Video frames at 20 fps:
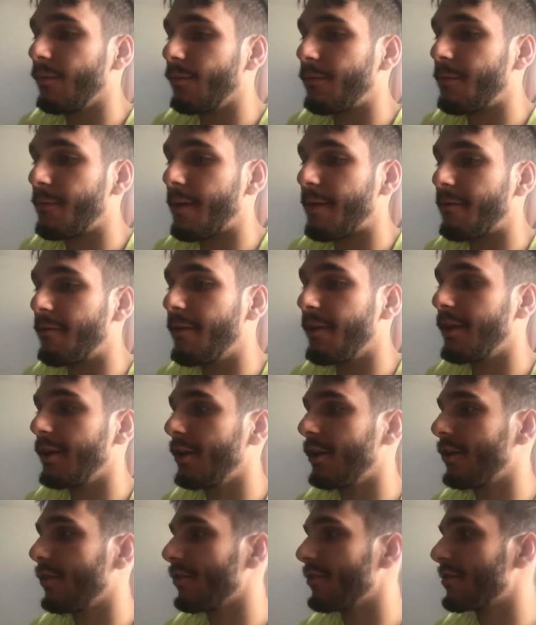for my
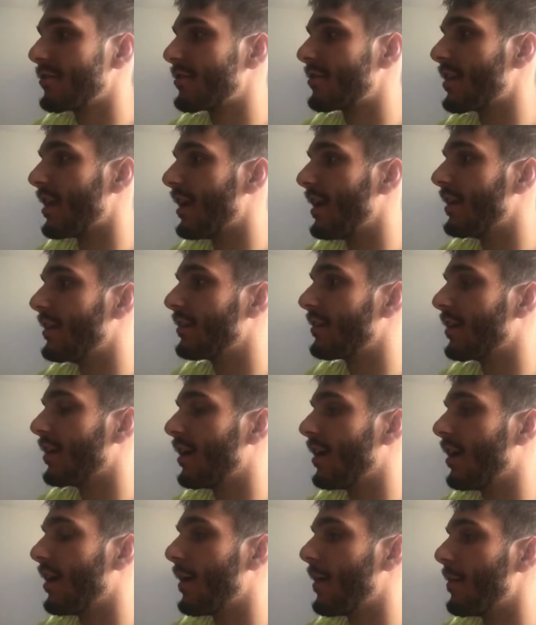videos, and
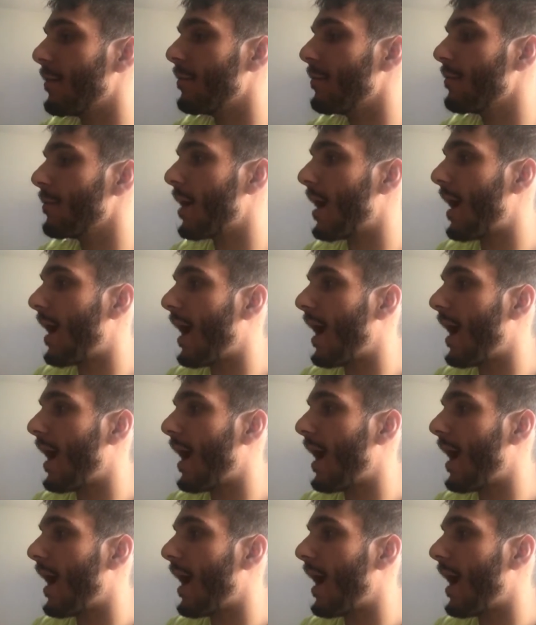um,